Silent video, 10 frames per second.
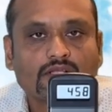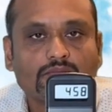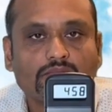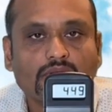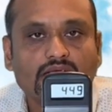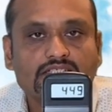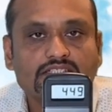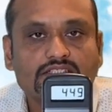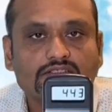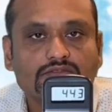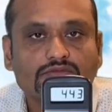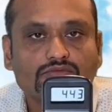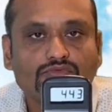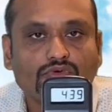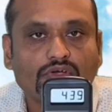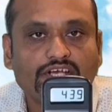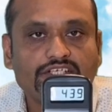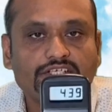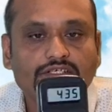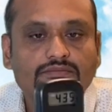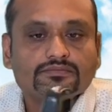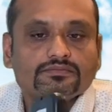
Plus 480,